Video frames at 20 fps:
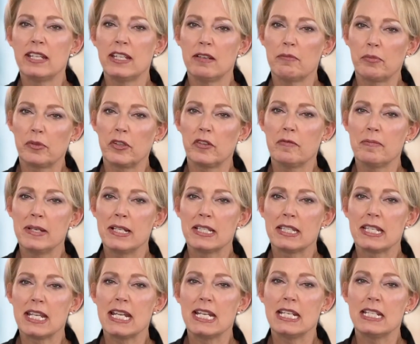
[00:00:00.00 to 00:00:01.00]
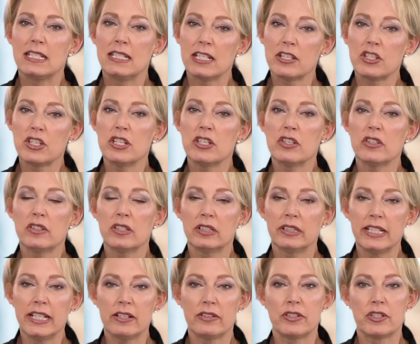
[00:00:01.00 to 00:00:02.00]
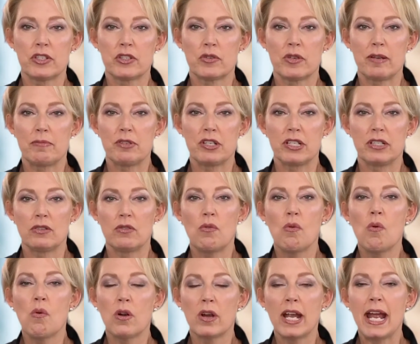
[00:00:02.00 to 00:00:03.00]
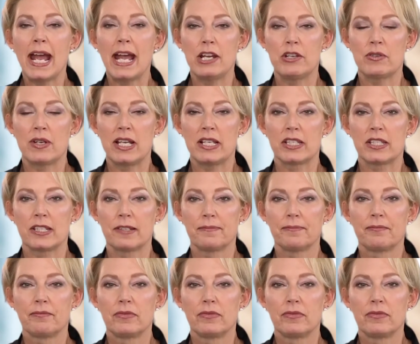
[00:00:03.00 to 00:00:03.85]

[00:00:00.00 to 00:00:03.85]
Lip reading: the improvements in addition to the legal description or address.